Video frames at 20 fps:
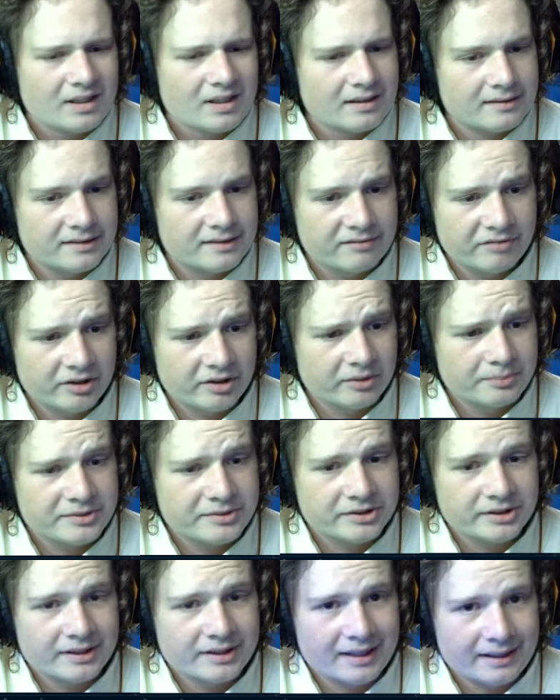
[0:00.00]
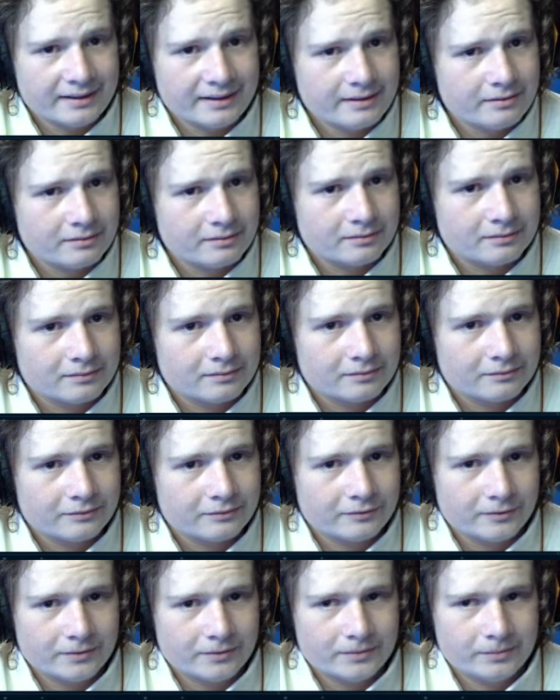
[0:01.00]
develops the knight
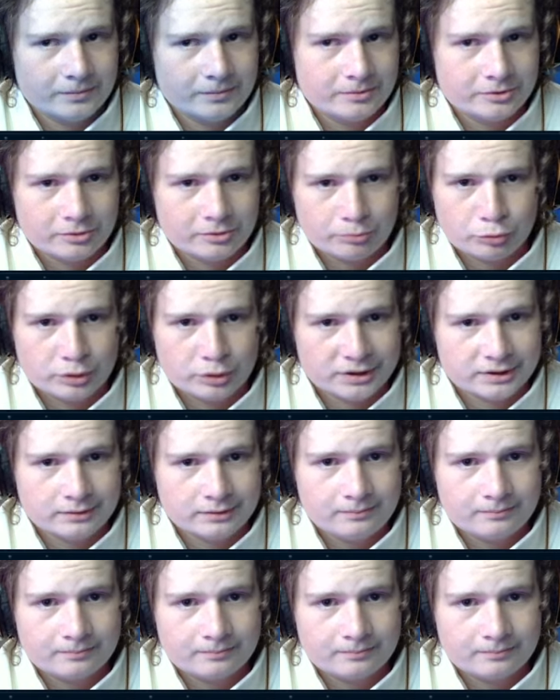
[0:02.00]
for some reason,